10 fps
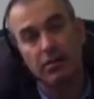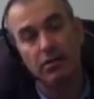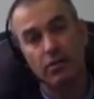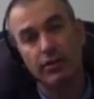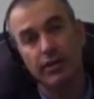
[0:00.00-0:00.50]
a
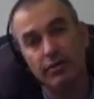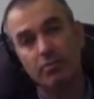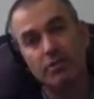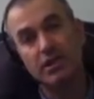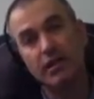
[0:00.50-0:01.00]
lawyer to
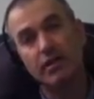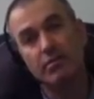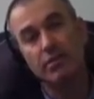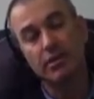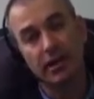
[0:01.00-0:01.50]
represent
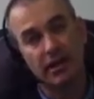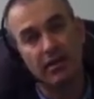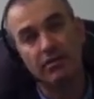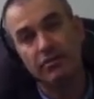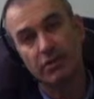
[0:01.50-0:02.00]
them, so they
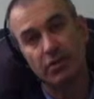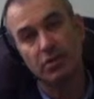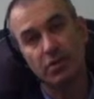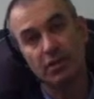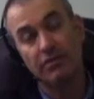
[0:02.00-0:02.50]
get
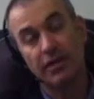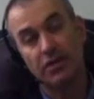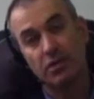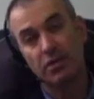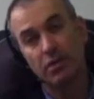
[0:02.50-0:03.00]
usually a
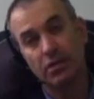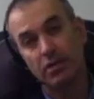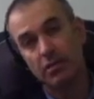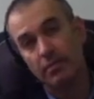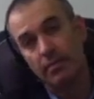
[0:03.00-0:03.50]
fair trial.
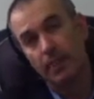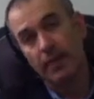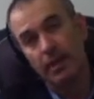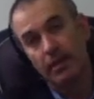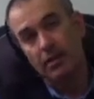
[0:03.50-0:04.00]

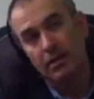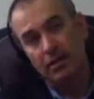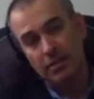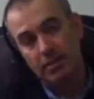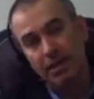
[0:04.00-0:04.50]

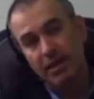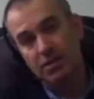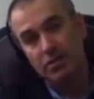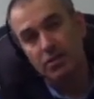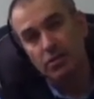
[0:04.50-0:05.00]
It's the
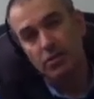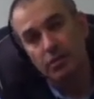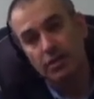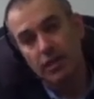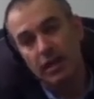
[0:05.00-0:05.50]
magistrates'
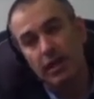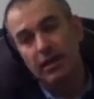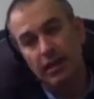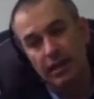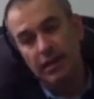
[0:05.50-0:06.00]
court.
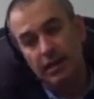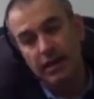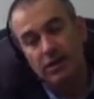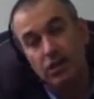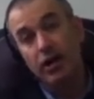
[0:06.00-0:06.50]
Legal
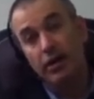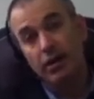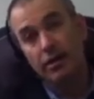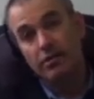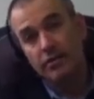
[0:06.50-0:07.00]
aid's
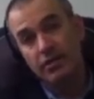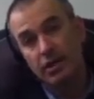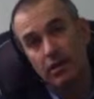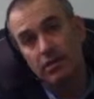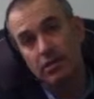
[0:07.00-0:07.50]
guidelines have
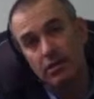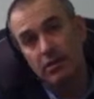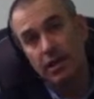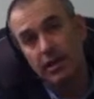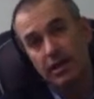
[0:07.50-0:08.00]
changed,
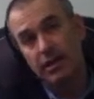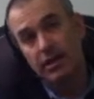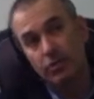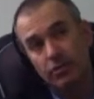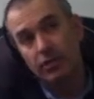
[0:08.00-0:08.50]
cutting
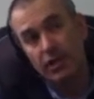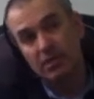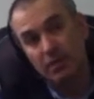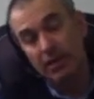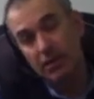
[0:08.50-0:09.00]
down on
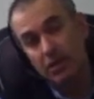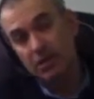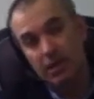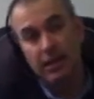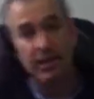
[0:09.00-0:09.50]

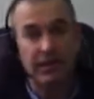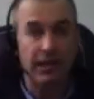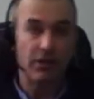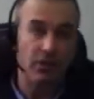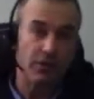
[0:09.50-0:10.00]
expenditure, cutting
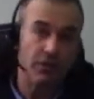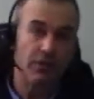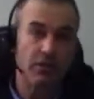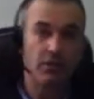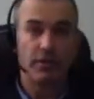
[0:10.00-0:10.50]
down on
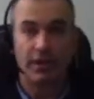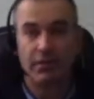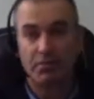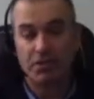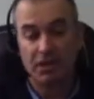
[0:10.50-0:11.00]
who they
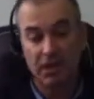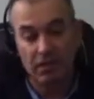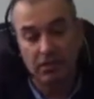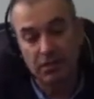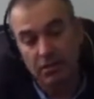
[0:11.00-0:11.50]
represent.